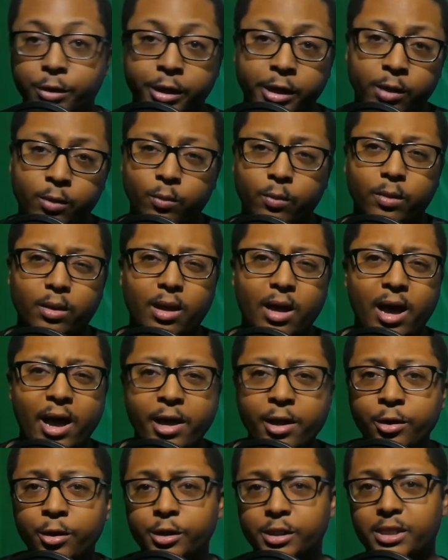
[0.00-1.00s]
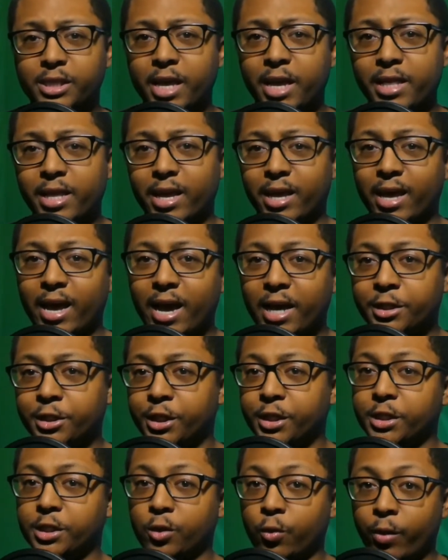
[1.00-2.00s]
You know, I understand that
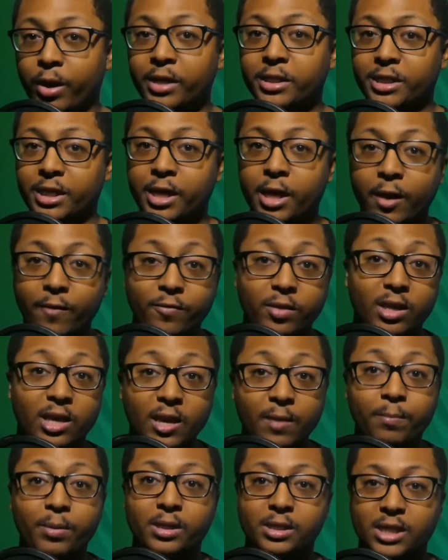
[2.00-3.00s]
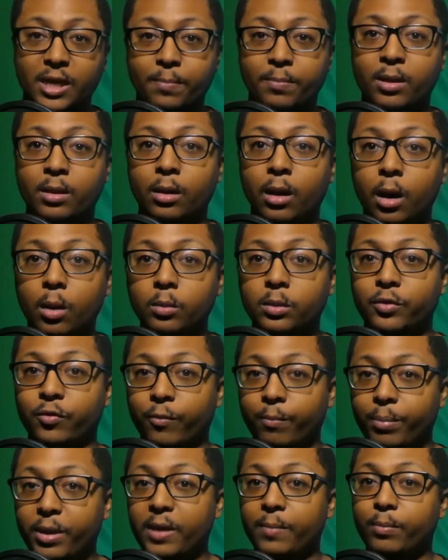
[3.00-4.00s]
Kaiji is crazy enough to keep accepting loans
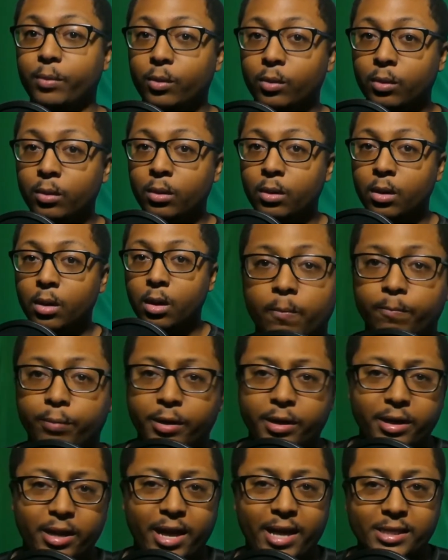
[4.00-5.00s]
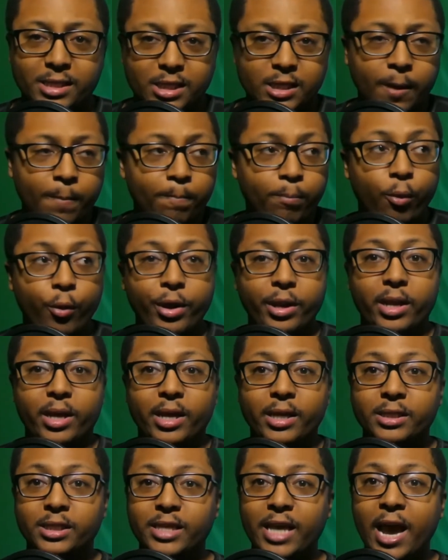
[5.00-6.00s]
from people, but at some point,
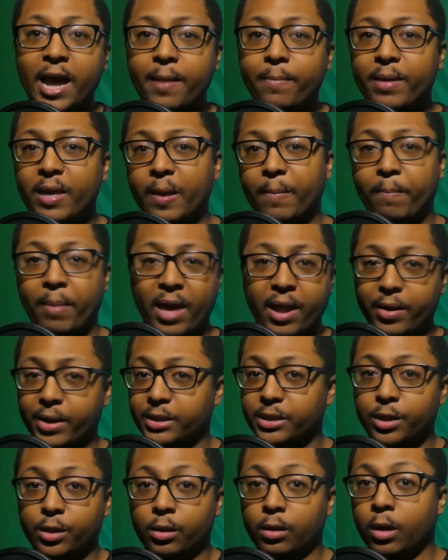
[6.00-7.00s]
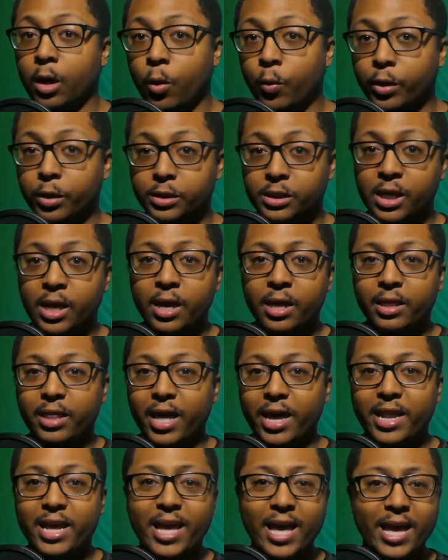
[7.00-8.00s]
it's gotta be apparent to the loaners
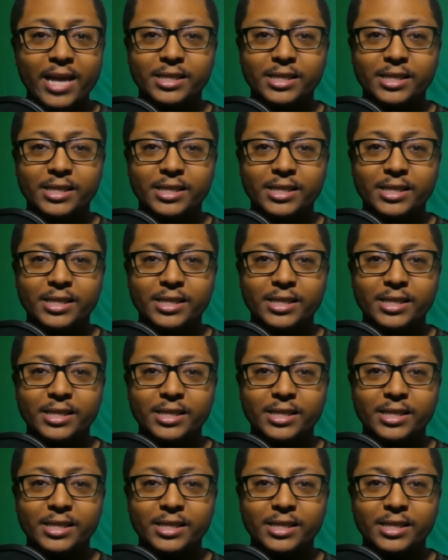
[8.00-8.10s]
that he